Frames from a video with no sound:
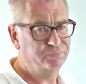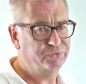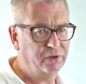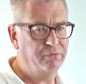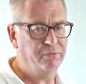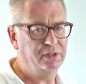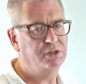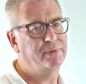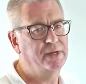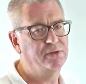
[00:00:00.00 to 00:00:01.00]
So it really
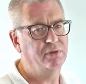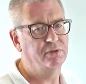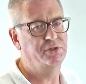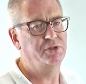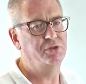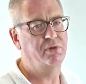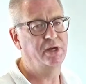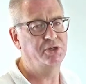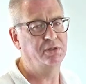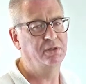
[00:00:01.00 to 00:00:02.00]
depends on the
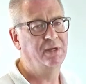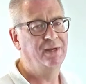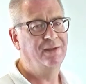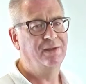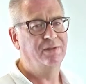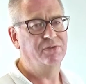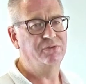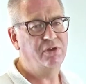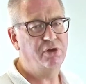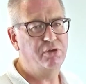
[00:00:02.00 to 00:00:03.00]
situation. There's
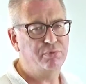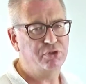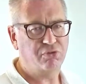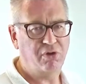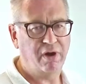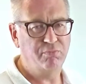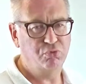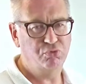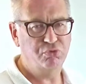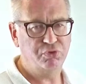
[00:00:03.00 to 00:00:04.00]
no prescribed
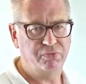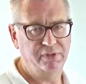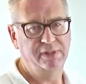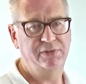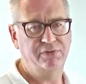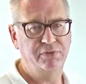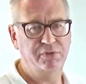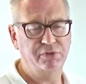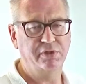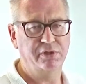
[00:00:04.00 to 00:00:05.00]
rules for this. You've
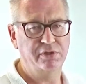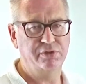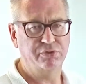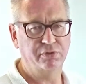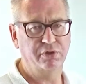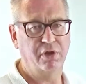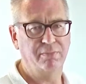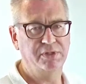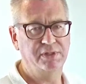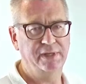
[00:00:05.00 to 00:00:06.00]
just got to use sort of
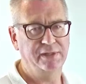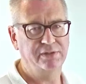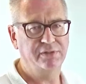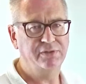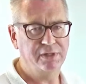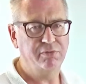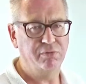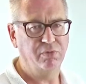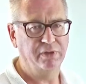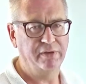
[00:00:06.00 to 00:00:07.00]
common sense to deal with
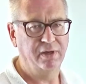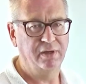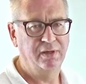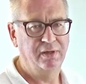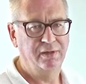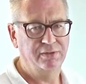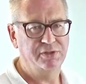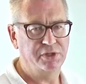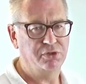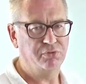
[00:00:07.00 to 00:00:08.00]
whatever the
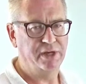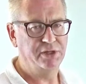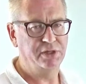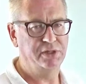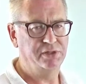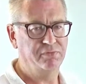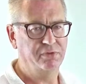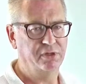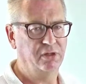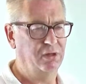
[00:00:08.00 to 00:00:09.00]
situation is of
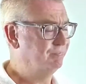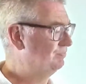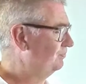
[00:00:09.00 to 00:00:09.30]
your client.